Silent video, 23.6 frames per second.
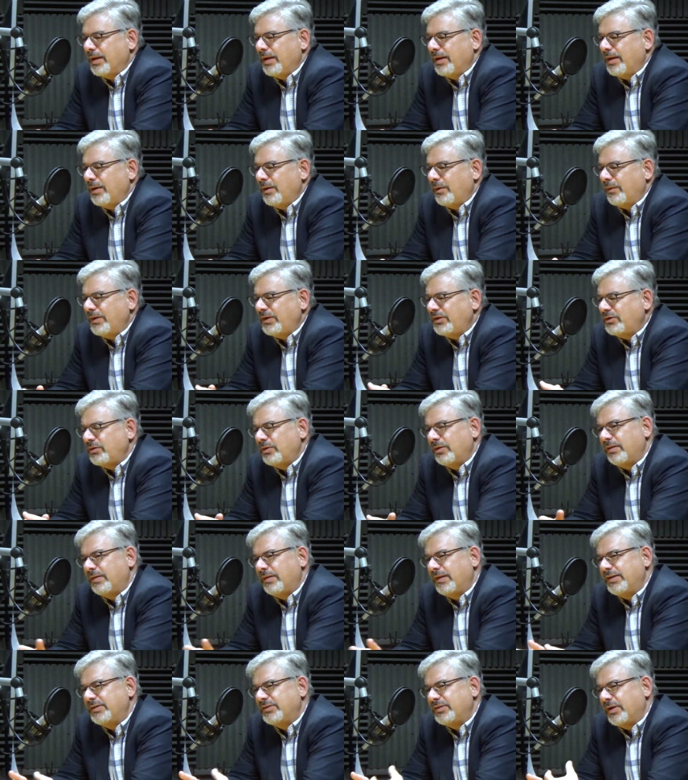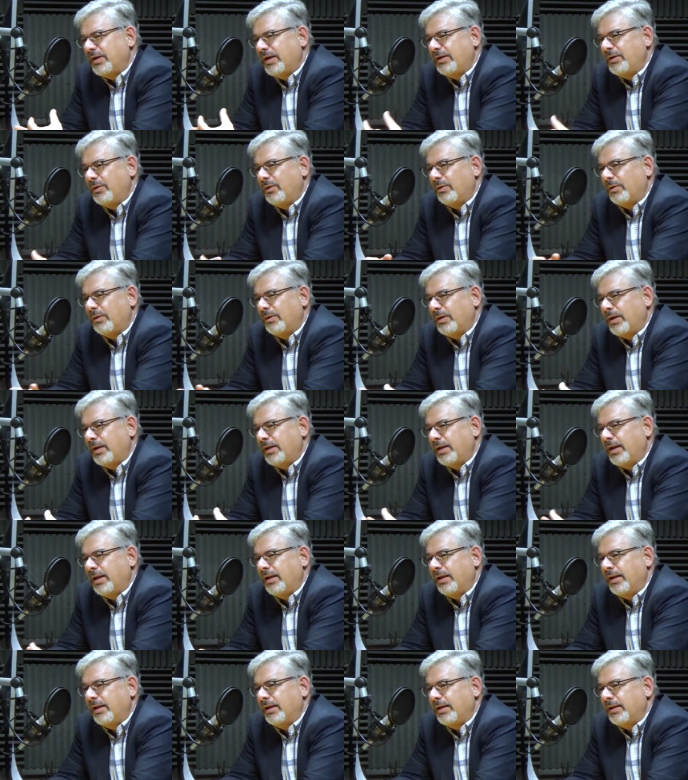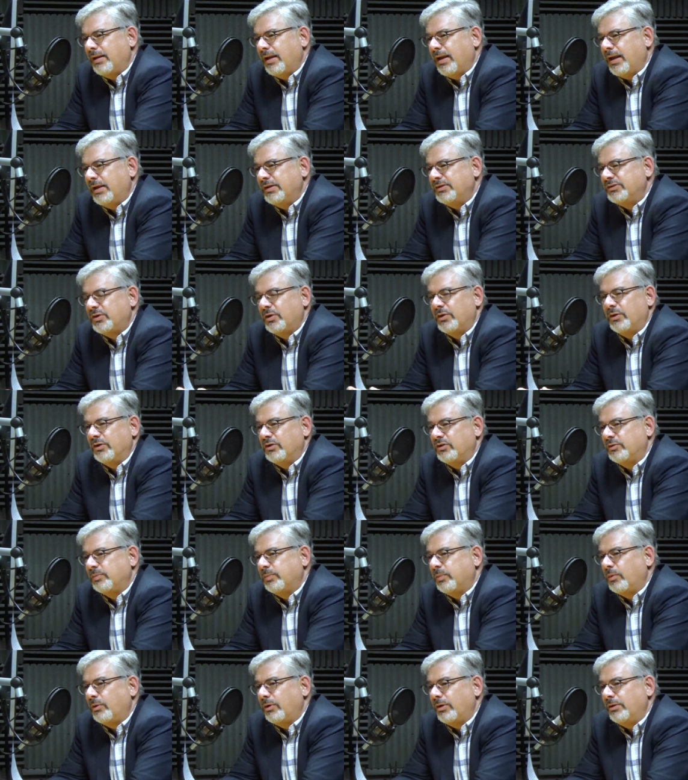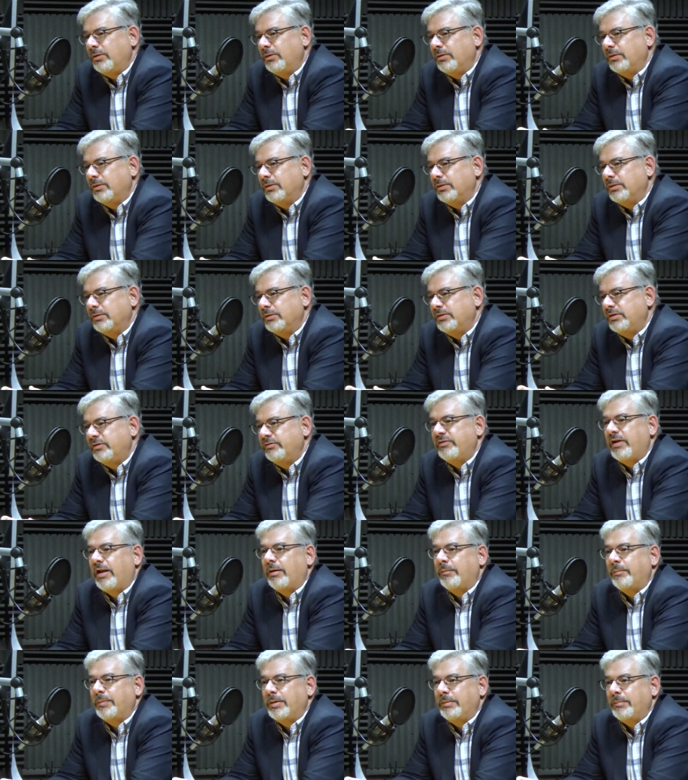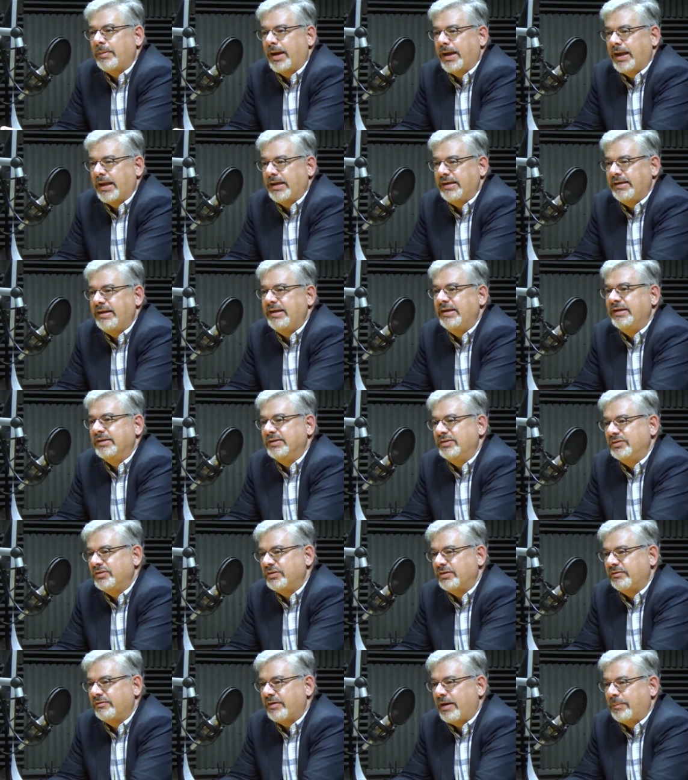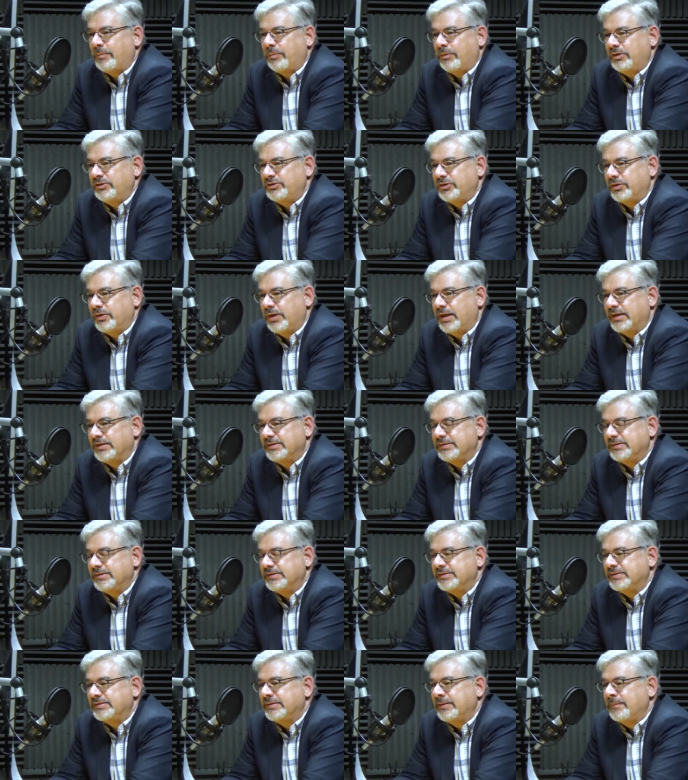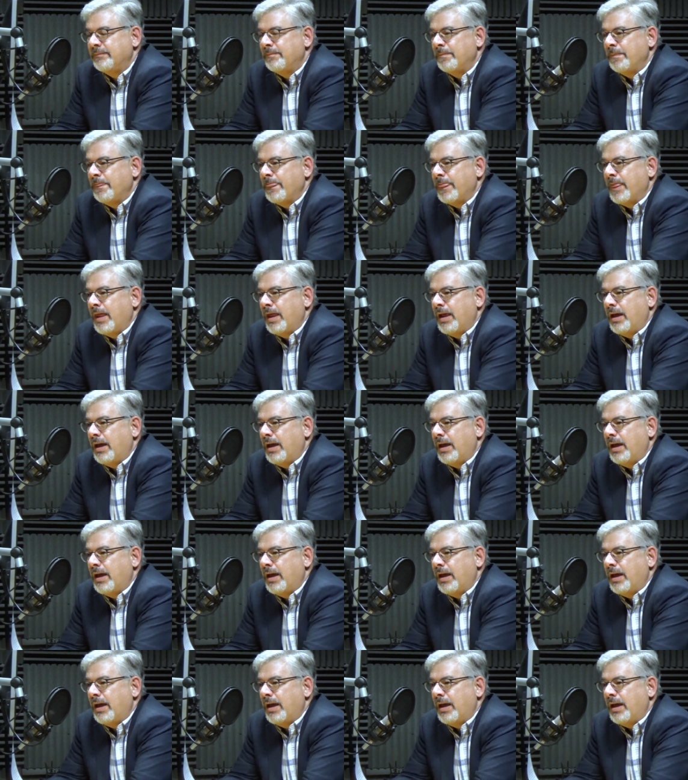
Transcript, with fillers: you know, these are the things that, you know, I, I, I started exploring developing my ideas of operational excellence. Mm-hmm.